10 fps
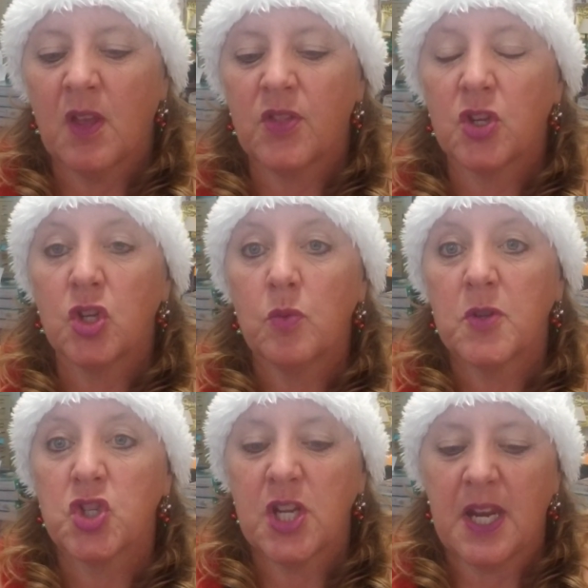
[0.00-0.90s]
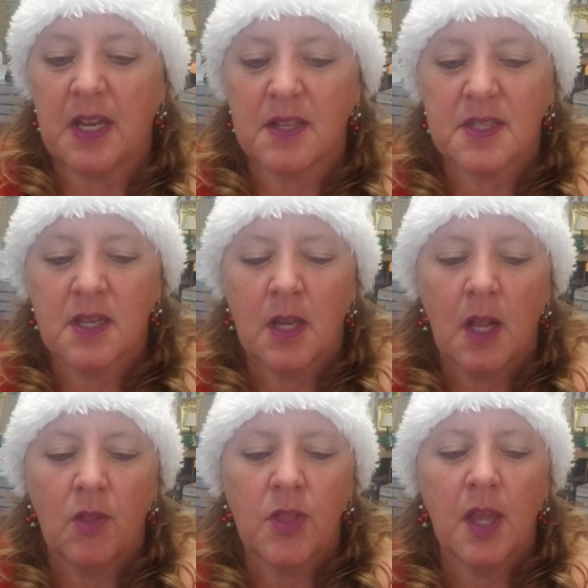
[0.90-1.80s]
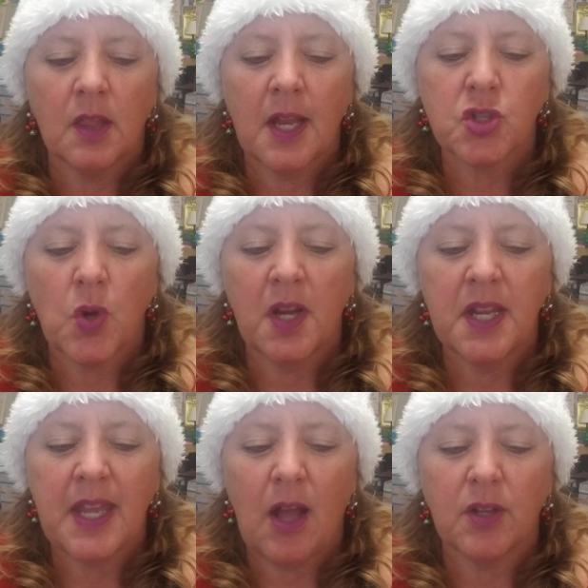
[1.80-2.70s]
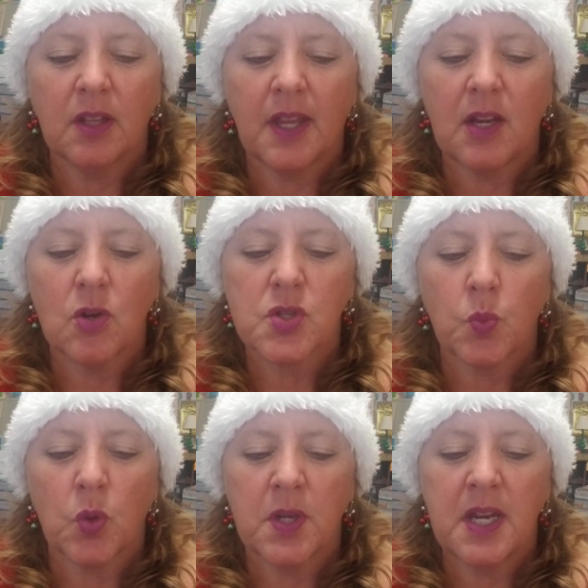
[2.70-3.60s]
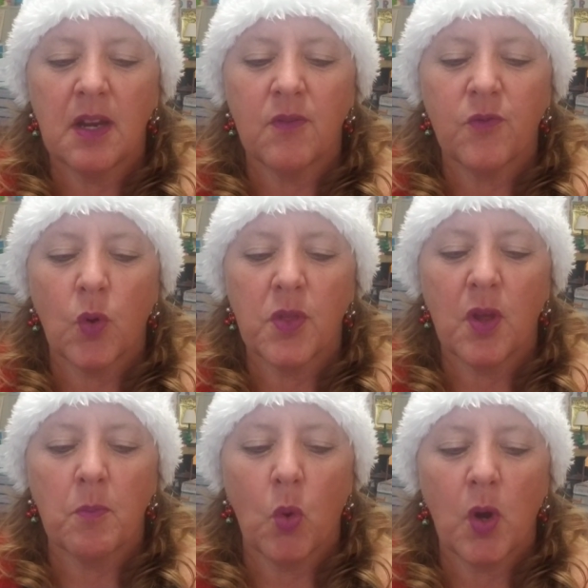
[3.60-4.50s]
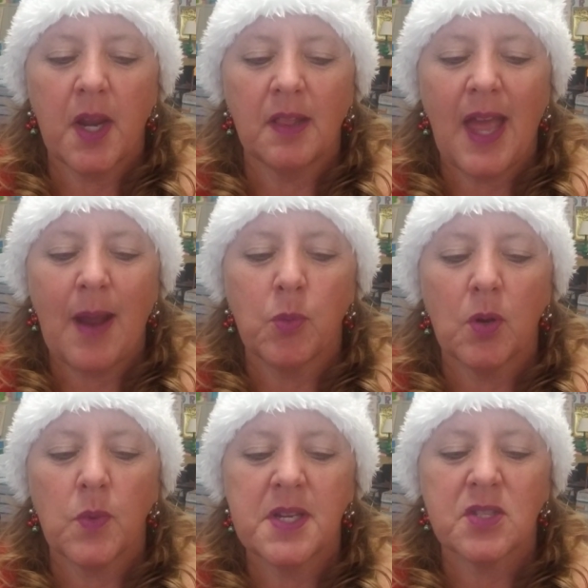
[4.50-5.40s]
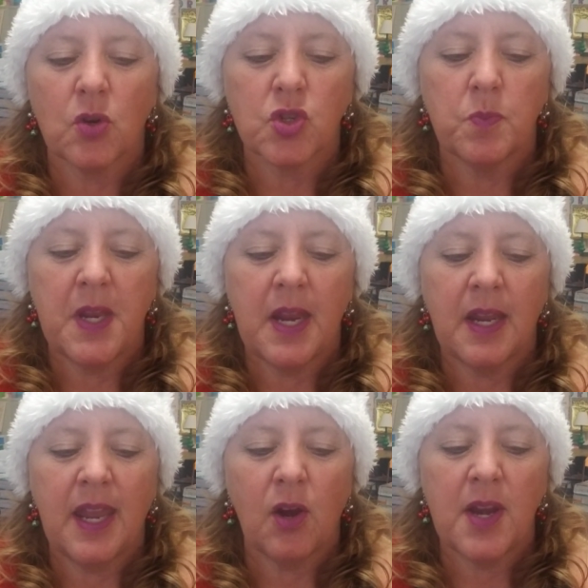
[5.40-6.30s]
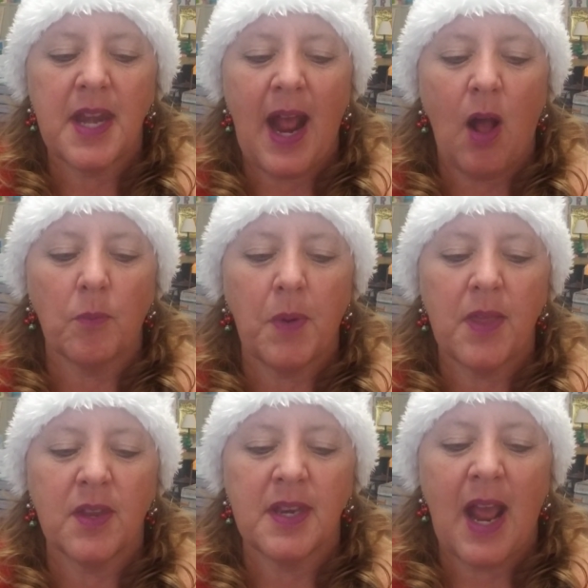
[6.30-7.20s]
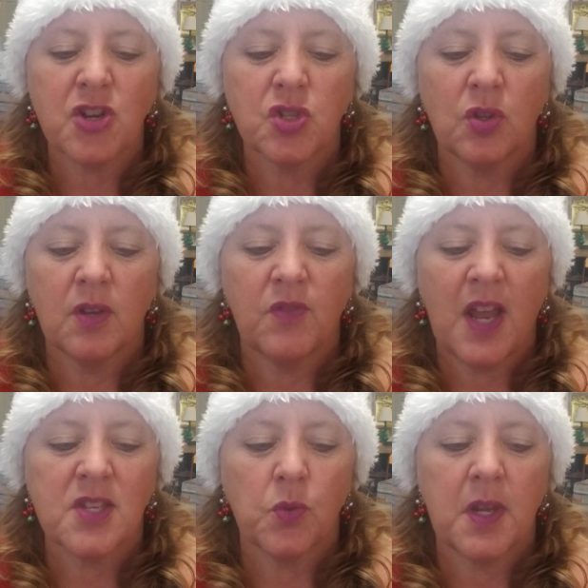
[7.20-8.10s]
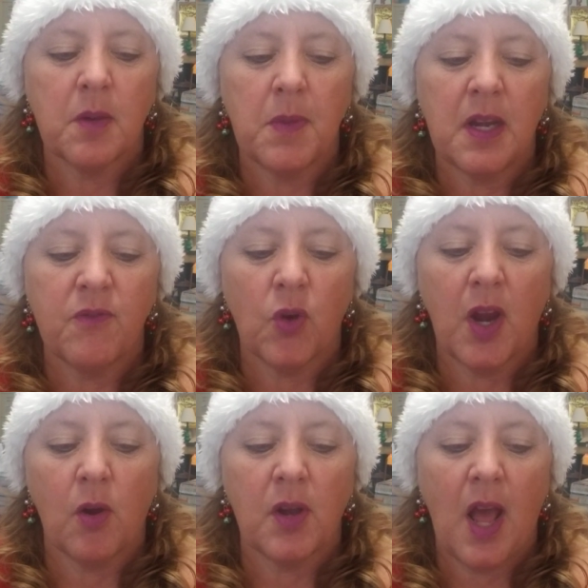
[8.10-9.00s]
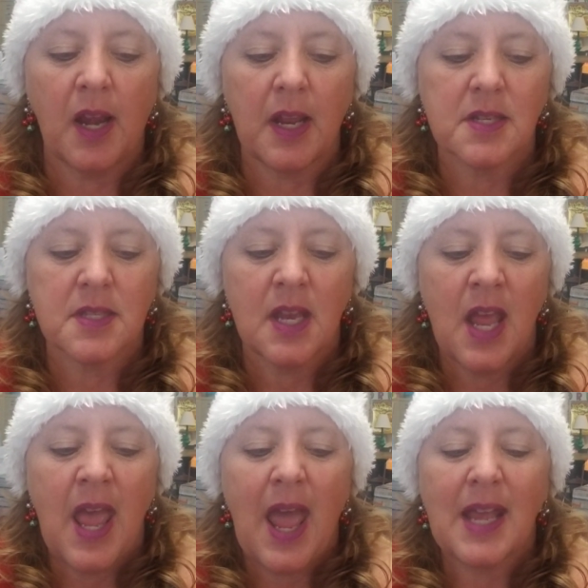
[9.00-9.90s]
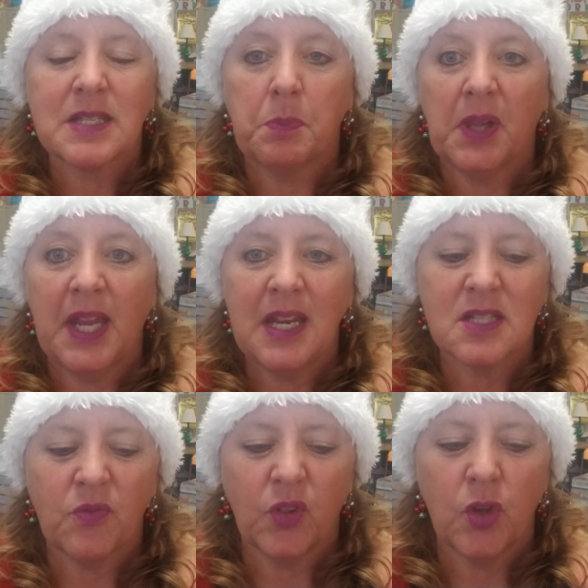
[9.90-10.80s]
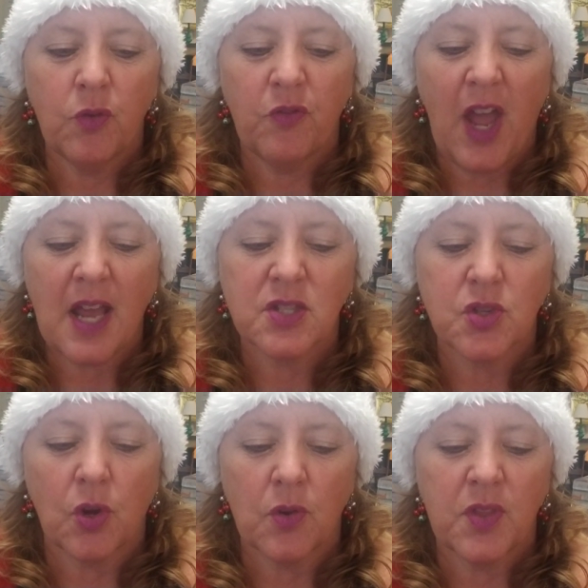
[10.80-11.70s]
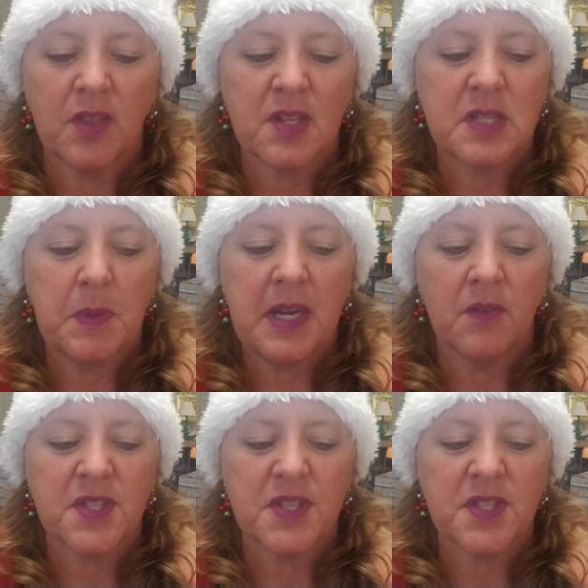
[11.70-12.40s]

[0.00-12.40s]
The new machines. The electronic calculators were needed for the more elaborate research being carried out by the National Advisory Committee for Aeronautics. As planes flew faster than the speed of